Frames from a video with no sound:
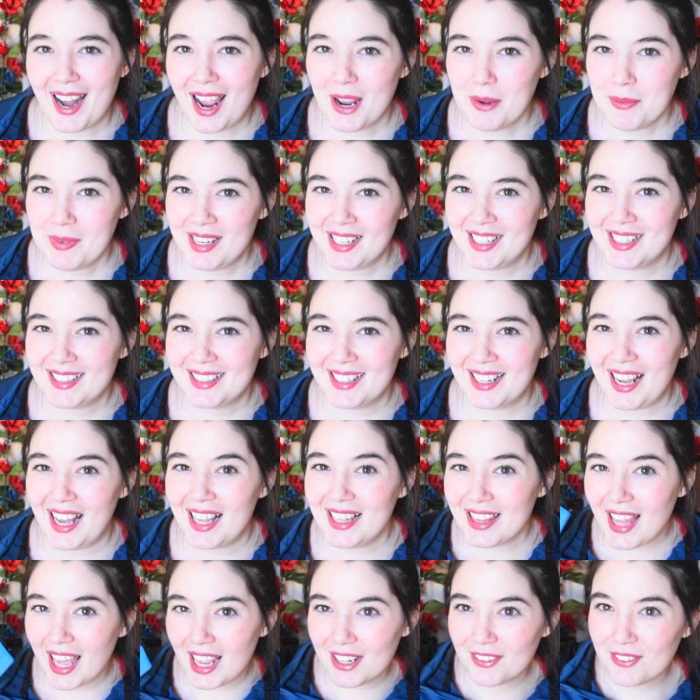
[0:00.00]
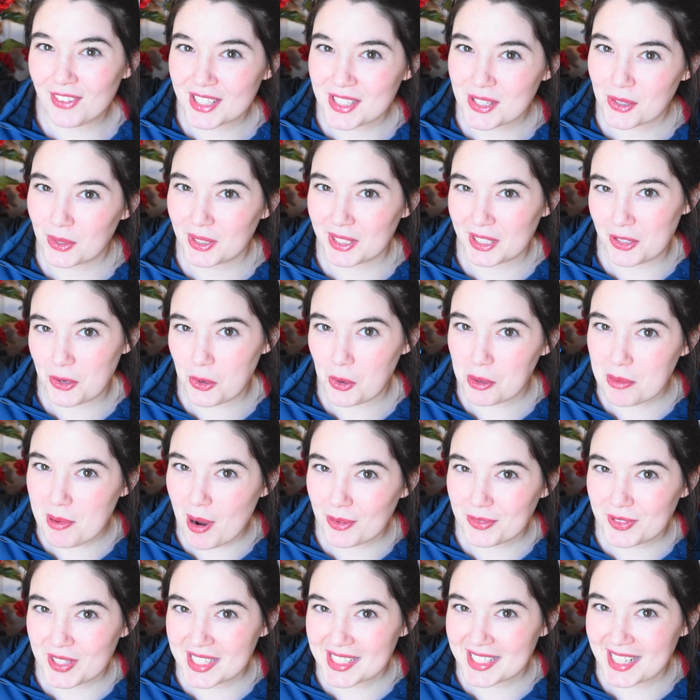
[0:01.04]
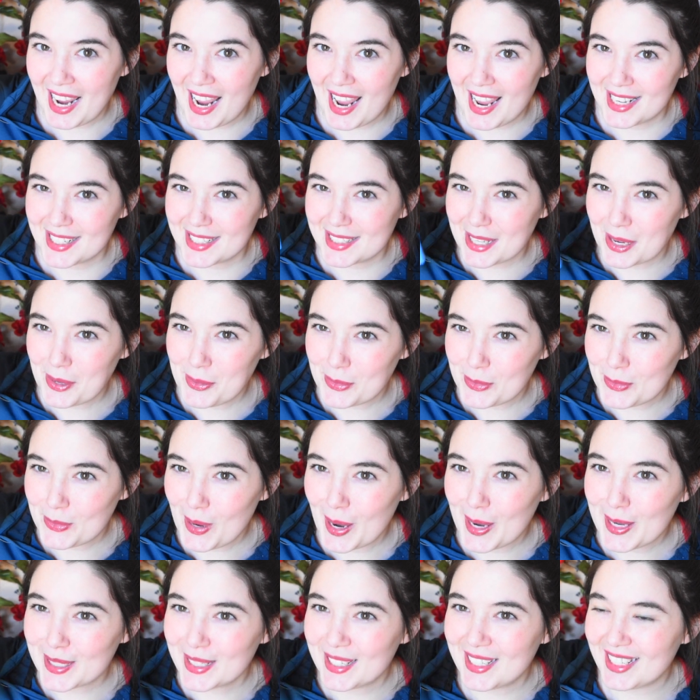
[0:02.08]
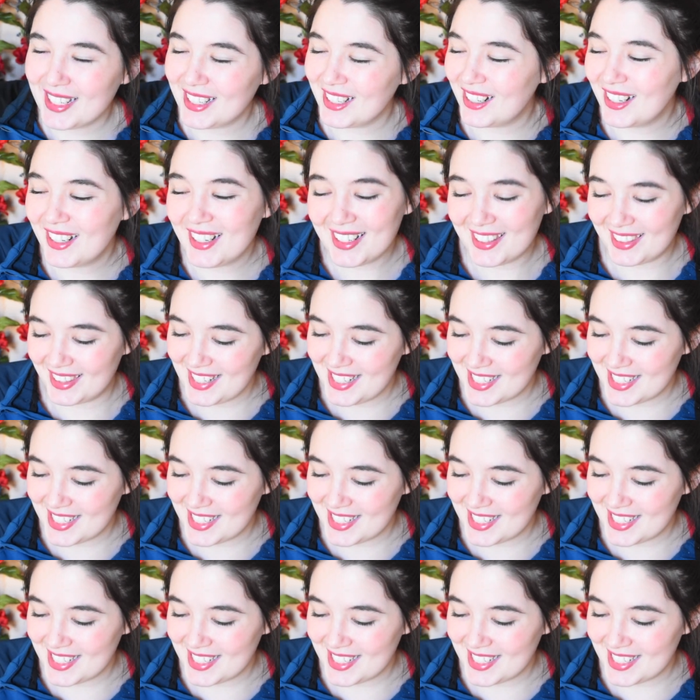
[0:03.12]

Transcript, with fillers: I mean, a lot of us already know about these guys right here.